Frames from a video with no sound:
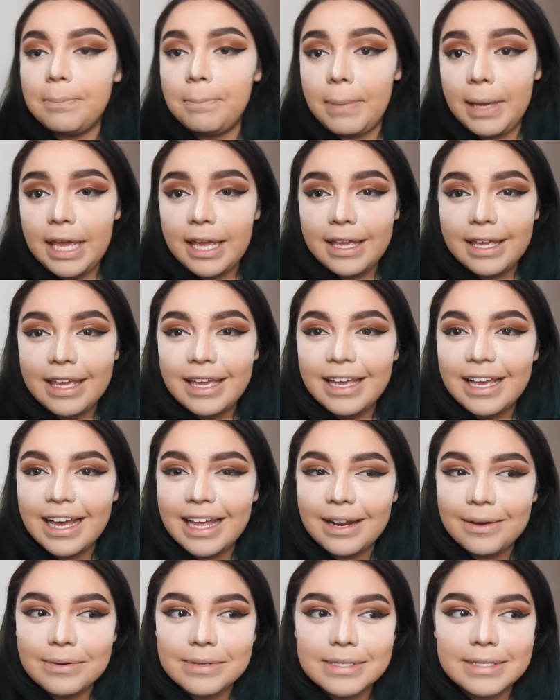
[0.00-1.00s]
baking
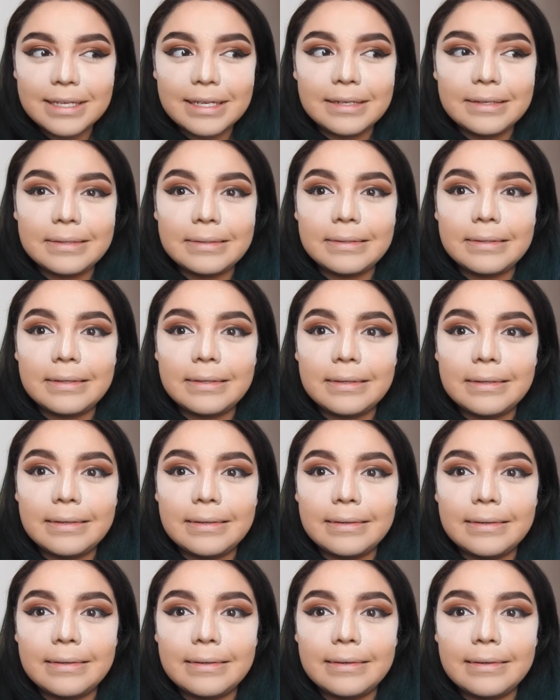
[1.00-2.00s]
and I was like,
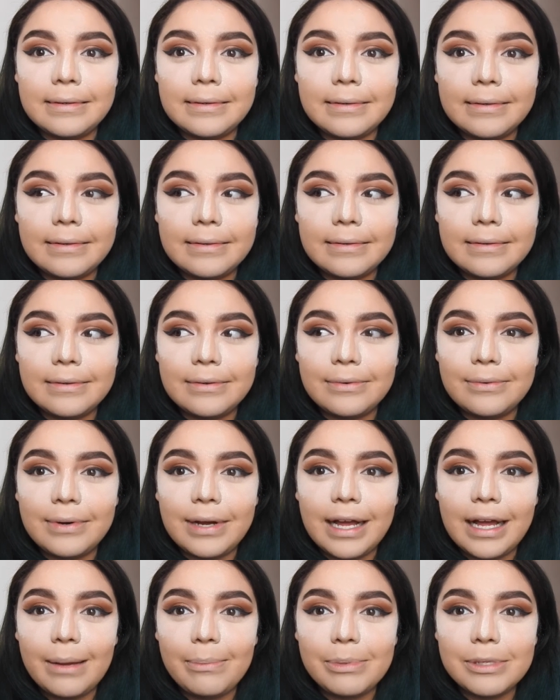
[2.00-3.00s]

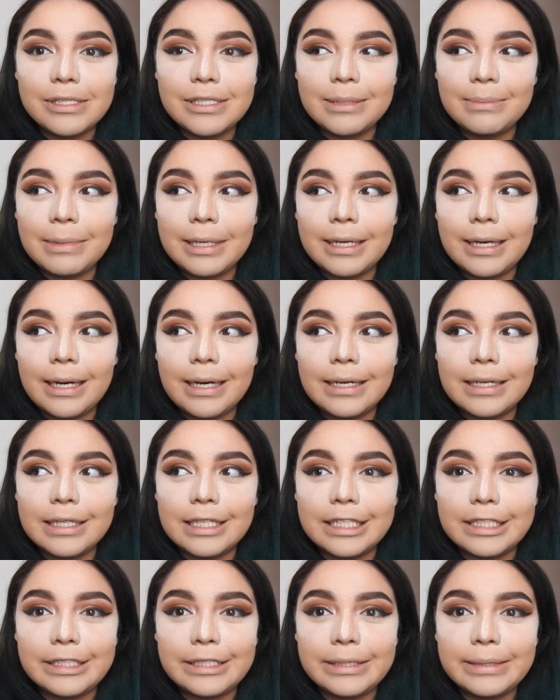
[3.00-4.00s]
what happened to my God in
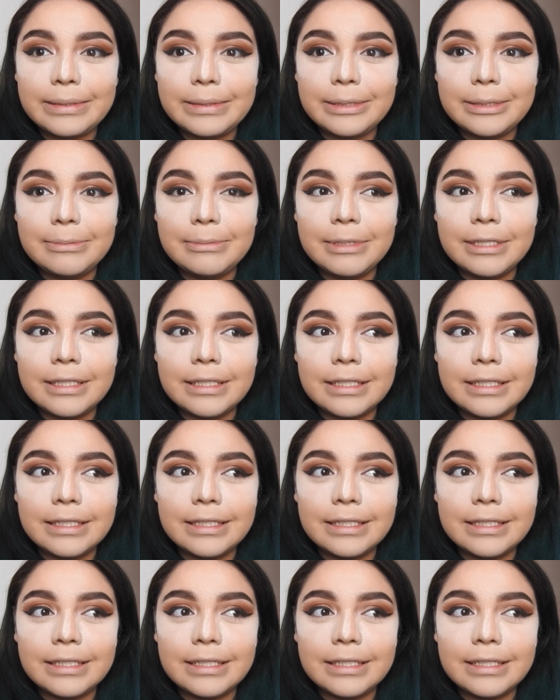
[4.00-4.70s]
the tube?